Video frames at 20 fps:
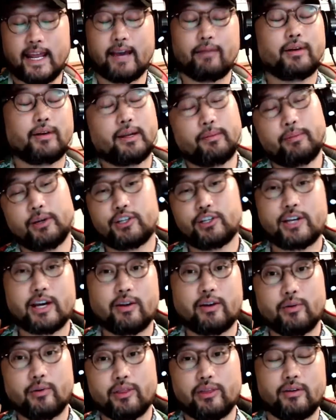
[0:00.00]
I'm going to be
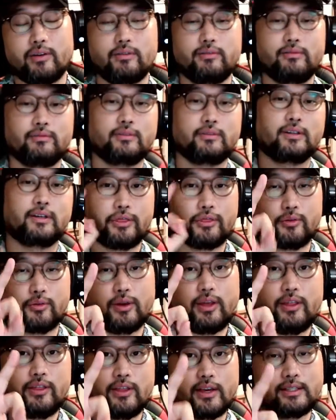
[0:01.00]
sharing with you
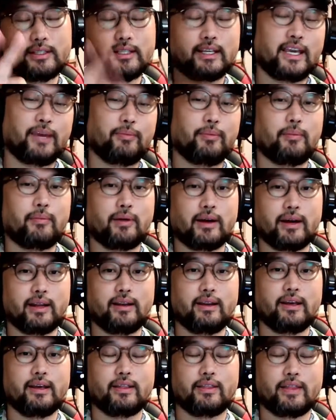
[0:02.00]
3 things to keep in
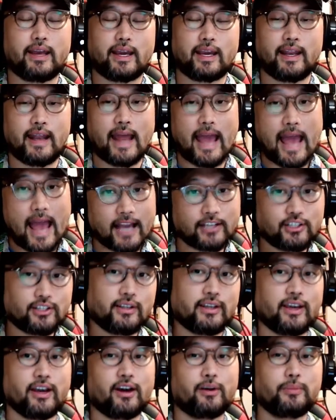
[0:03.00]
mind that can
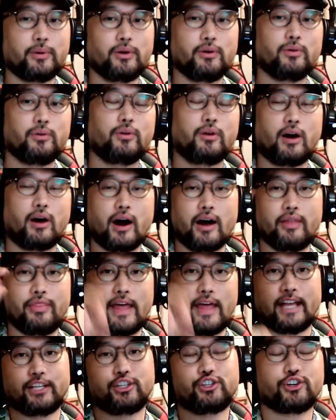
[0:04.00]
actually help you on
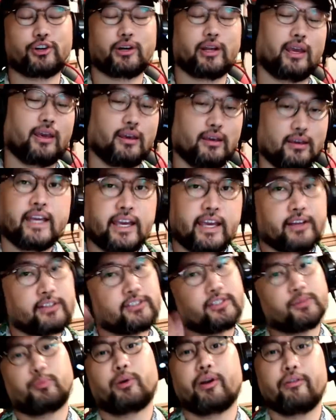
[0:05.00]
that journey. Here's
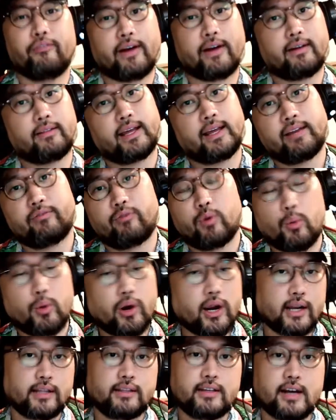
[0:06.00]
a brief outline of what we're
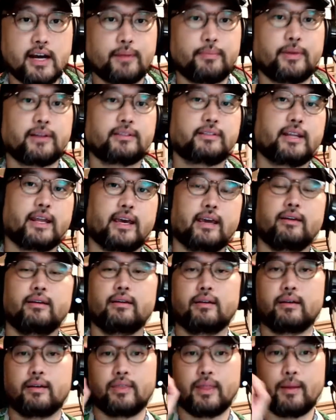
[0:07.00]
going to talk about today.
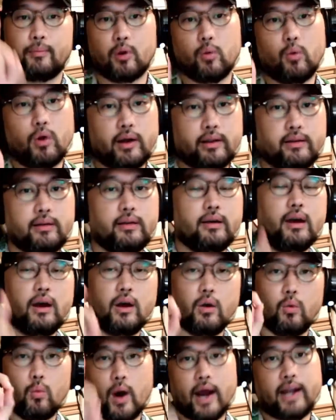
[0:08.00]
Number 1,
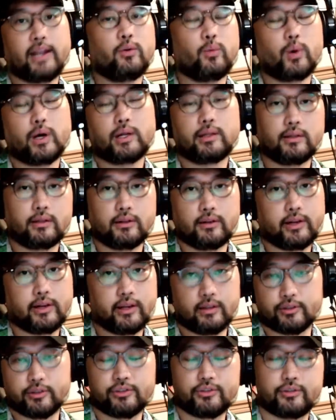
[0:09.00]
why do you want to learn
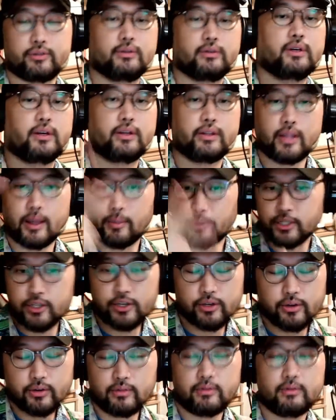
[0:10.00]
English? Number
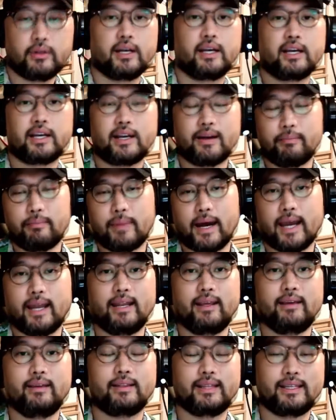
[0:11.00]
2,
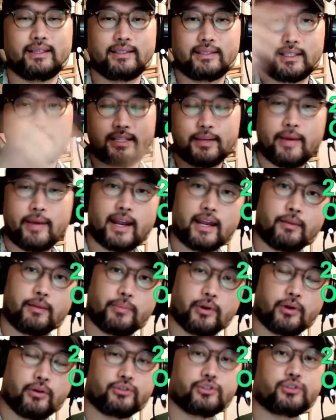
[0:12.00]
combining the systematic
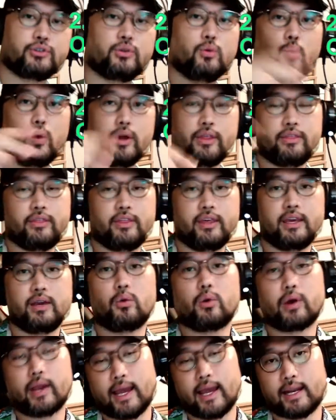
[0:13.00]
approach with the
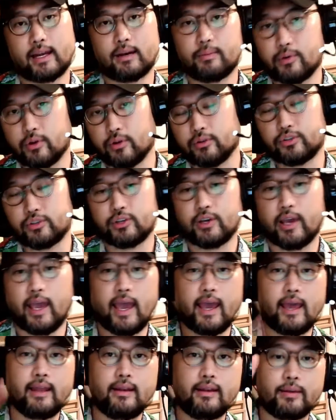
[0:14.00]
organic approach.
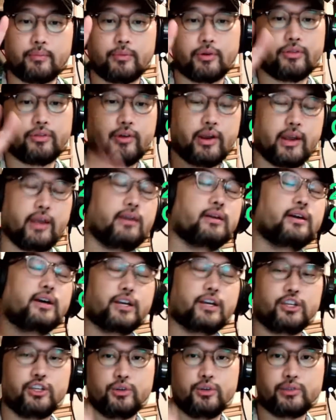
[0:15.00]
And number 3,
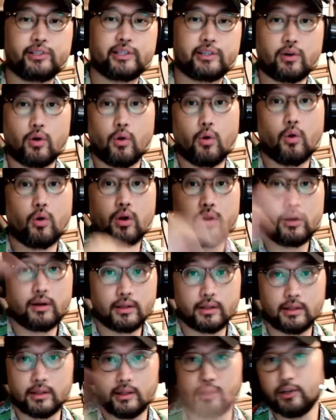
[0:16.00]
use it or
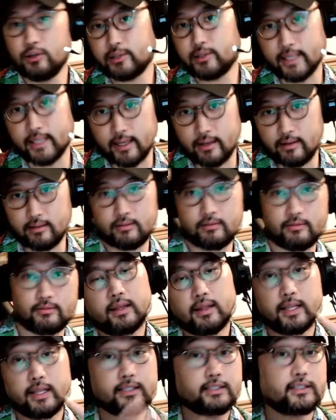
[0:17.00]
lose it.
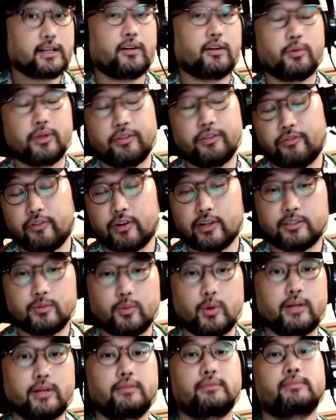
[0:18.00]
Let's start with the first
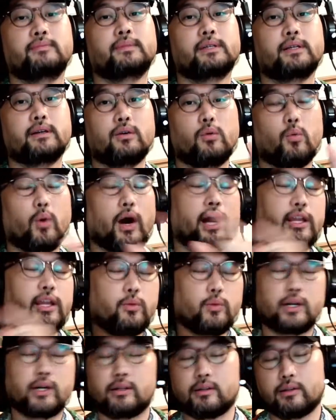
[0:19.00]
one. Why do you
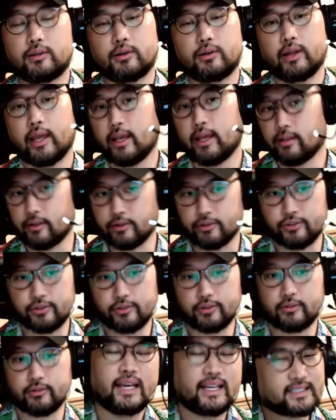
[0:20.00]
want to learn English?
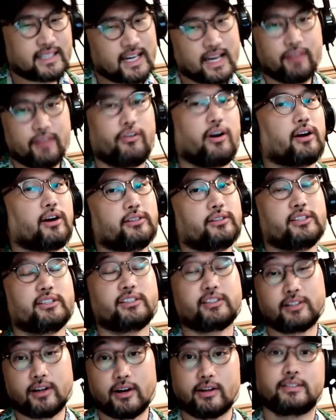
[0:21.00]
It's kind of hard to
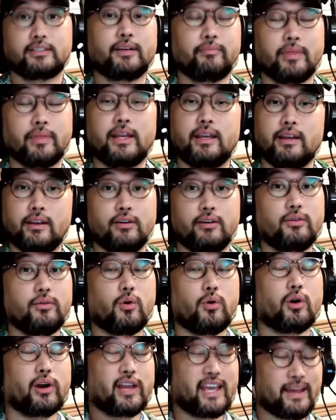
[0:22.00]
start something new
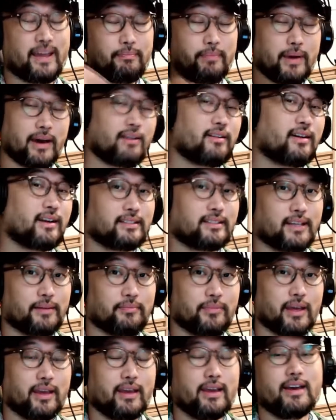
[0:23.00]
or get better at
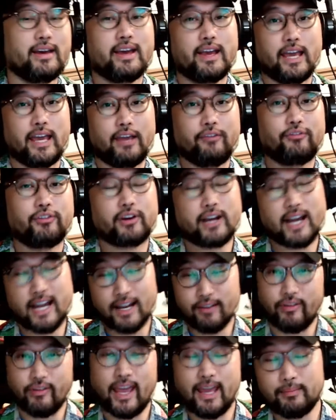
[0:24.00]
something if you're kind
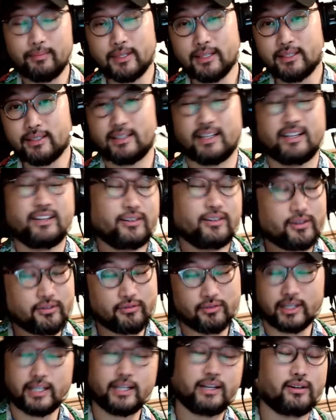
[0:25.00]
of aimless and you don't
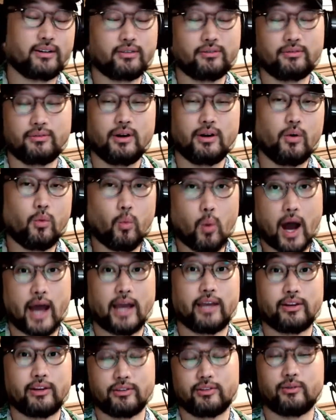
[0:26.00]
really know why
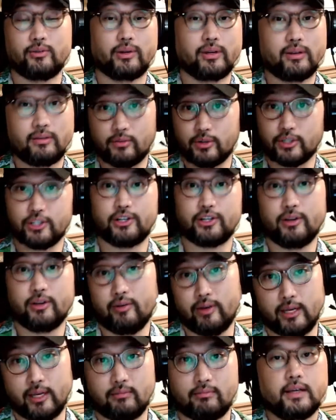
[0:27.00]
you're doing what you're
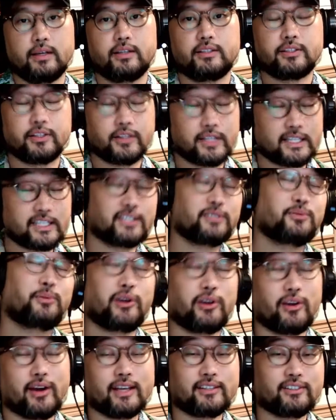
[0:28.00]
doing. So this is where
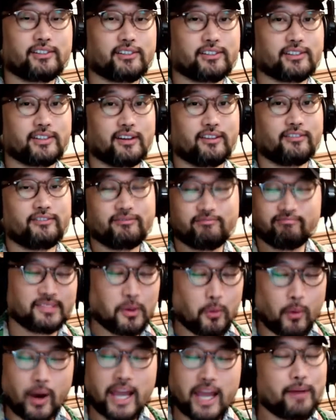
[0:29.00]
you ask yourself,
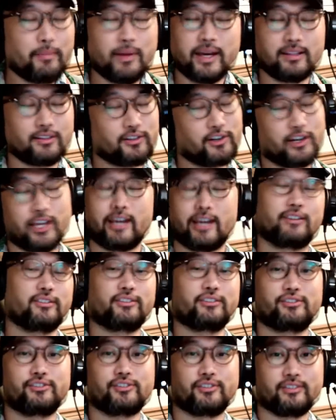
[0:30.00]
why am I learning
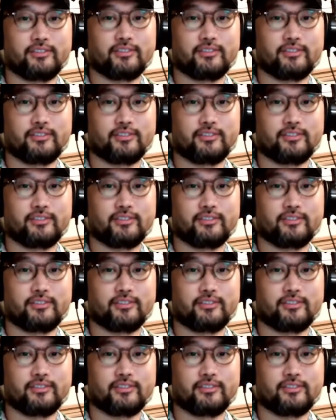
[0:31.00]
English?